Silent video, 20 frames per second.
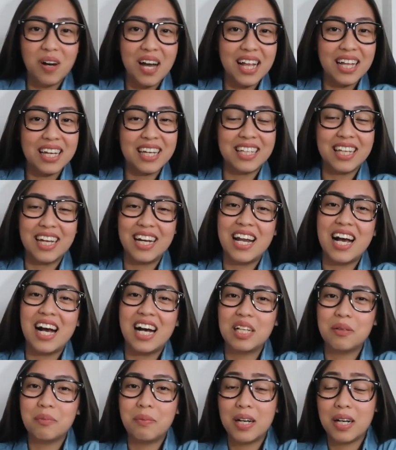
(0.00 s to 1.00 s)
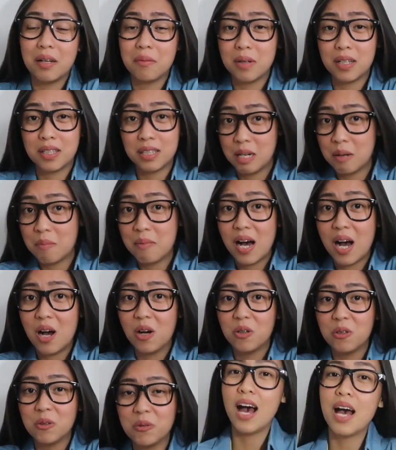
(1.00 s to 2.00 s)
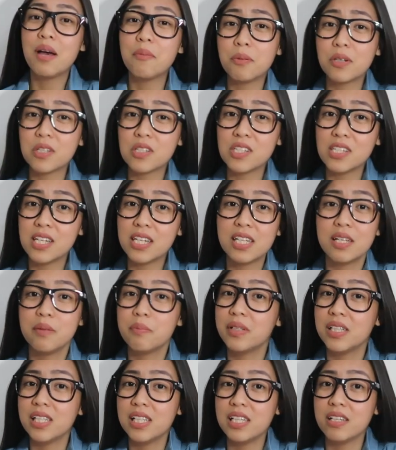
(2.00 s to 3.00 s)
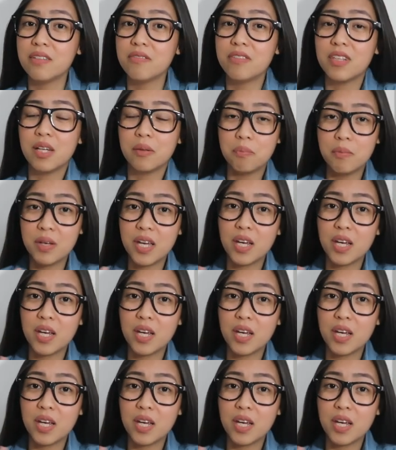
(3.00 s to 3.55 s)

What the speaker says: a while, kinailangan pa rin magtrabaho. I personally believe that